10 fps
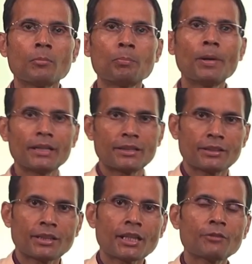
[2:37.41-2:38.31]
But
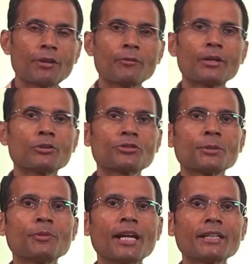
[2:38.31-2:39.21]
if I were to
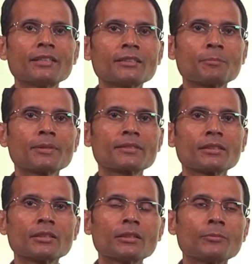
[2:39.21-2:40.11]
stimulate this
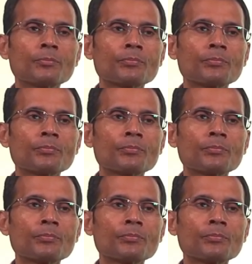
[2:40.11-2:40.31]
muscle